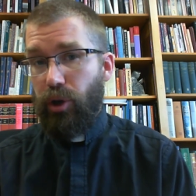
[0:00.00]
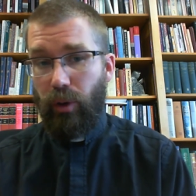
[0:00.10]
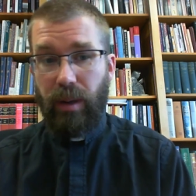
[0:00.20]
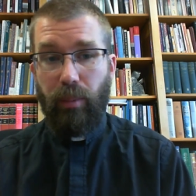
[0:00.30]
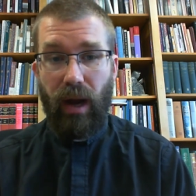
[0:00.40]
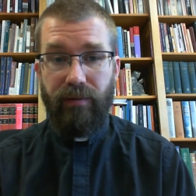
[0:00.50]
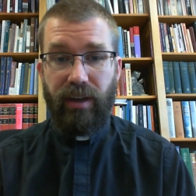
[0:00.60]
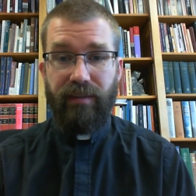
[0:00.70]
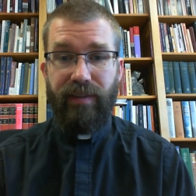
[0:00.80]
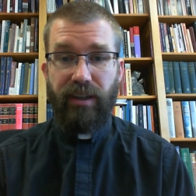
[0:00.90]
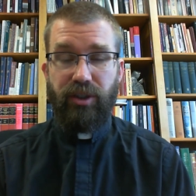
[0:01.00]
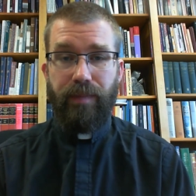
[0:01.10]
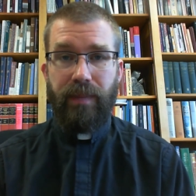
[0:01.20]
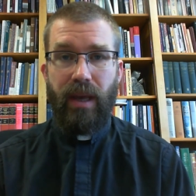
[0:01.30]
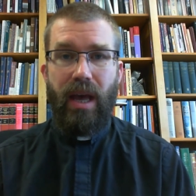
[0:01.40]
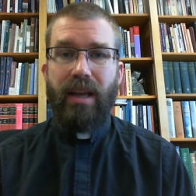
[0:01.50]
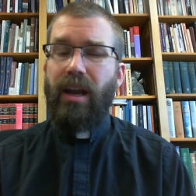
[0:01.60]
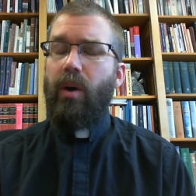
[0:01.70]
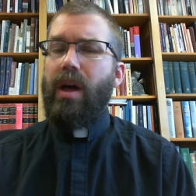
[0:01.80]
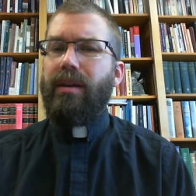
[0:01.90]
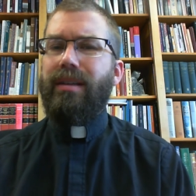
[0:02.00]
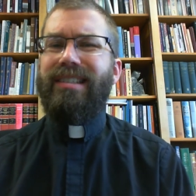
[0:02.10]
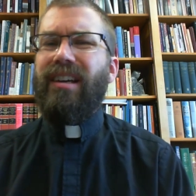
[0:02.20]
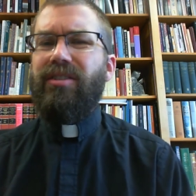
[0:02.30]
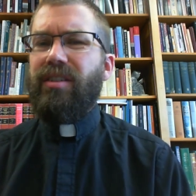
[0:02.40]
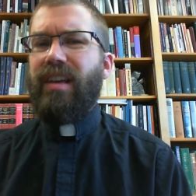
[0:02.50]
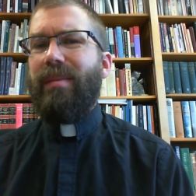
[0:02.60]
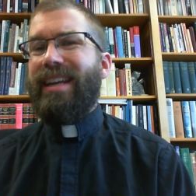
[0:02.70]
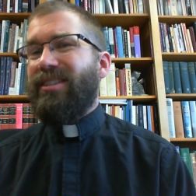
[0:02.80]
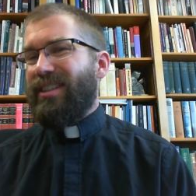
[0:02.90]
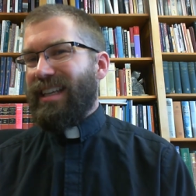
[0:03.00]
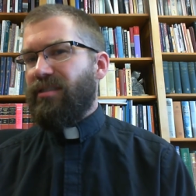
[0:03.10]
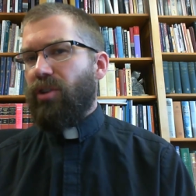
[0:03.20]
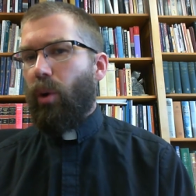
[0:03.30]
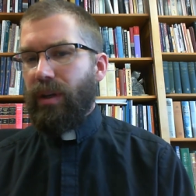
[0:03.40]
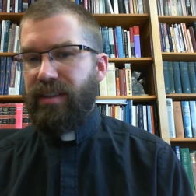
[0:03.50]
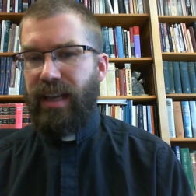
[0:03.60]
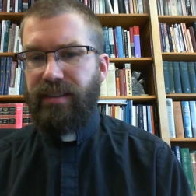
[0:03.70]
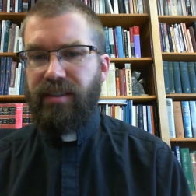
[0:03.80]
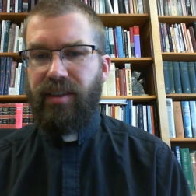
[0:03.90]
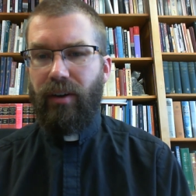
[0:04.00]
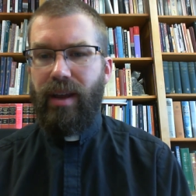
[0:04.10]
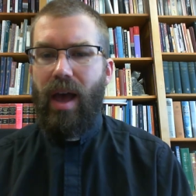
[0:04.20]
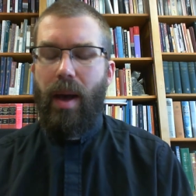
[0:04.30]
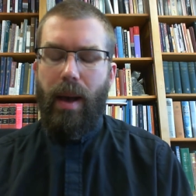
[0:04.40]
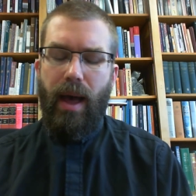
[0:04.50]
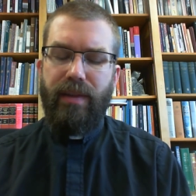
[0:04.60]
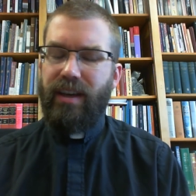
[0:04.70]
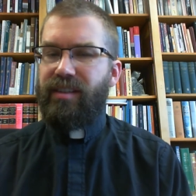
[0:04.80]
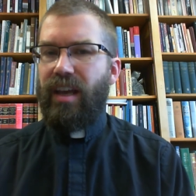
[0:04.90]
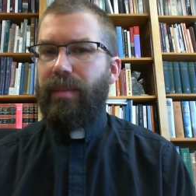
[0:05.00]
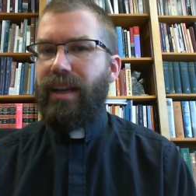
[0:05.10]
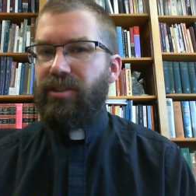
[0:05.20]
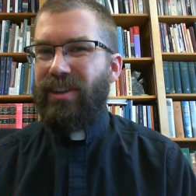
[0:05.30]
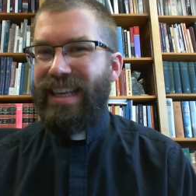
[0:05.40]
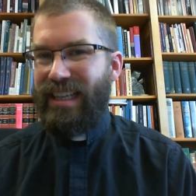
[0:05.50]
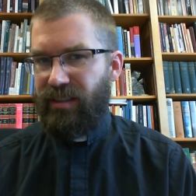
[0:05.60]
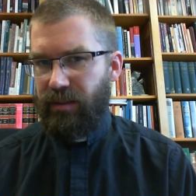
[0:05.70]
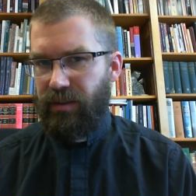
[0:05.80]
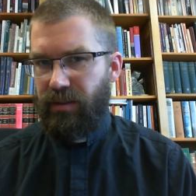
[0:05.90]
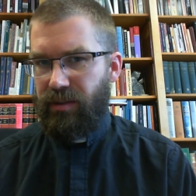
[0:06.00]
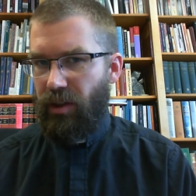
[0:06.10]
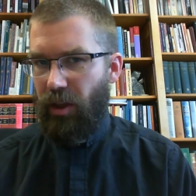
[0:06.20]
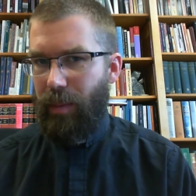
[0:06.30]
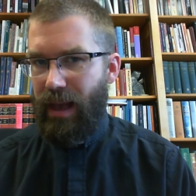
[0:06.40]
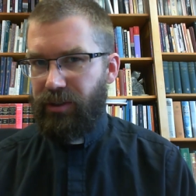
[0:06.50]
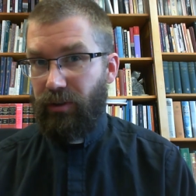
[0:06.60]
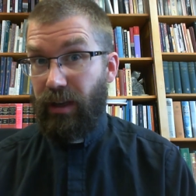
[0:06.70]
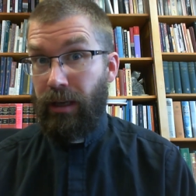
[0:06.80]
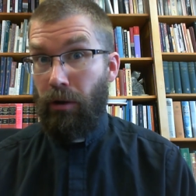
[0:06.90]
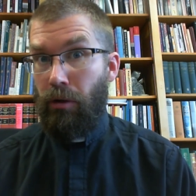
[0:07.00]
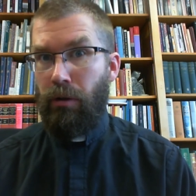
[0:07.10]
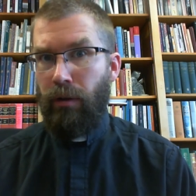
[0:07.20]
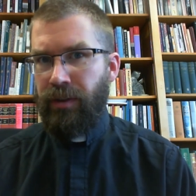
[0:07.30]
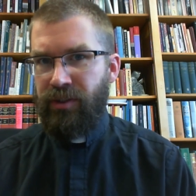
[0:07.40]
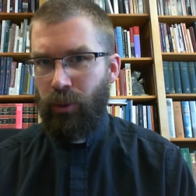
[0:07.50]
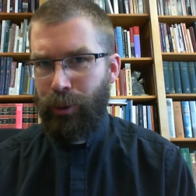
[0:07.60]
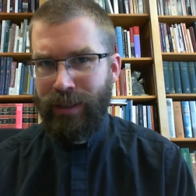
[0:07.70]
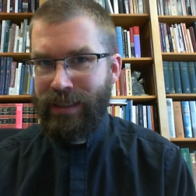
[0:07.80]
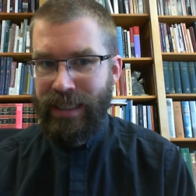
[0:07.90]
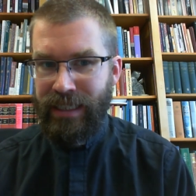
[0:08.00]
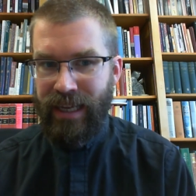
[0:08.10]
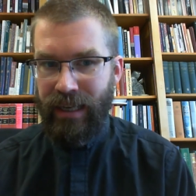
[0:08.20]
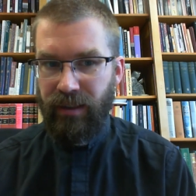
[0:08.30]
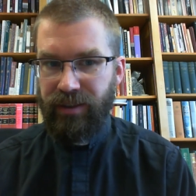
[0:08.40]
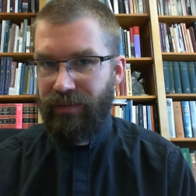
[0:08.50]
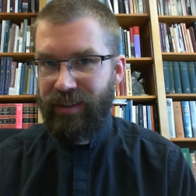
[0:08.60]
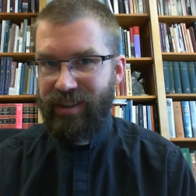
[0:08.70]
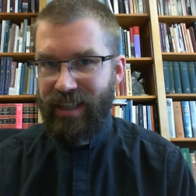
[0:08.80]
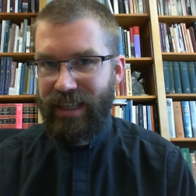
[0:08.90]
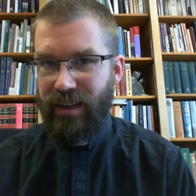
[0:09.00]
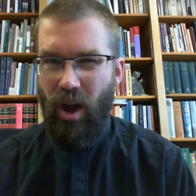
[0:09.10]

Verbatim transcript: during private confession. Now, such examination isn't always necessary, and the examination isn't so that the pastor can get all the sordid details of the sin